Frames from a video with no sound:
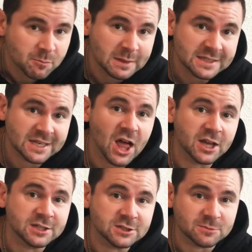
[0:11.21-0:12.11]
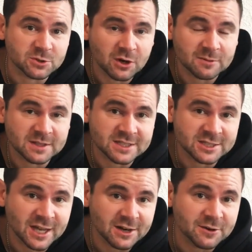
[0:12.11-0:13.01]
Please like and subscribe to this
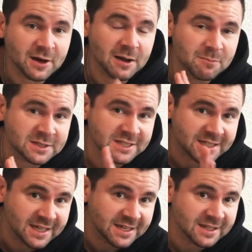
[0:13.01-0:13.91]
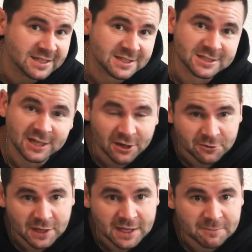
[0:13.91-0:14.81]
channel. I'm Mr. KiNa, that's the
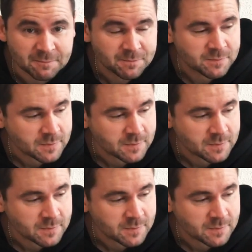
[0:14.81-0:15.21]
channel name.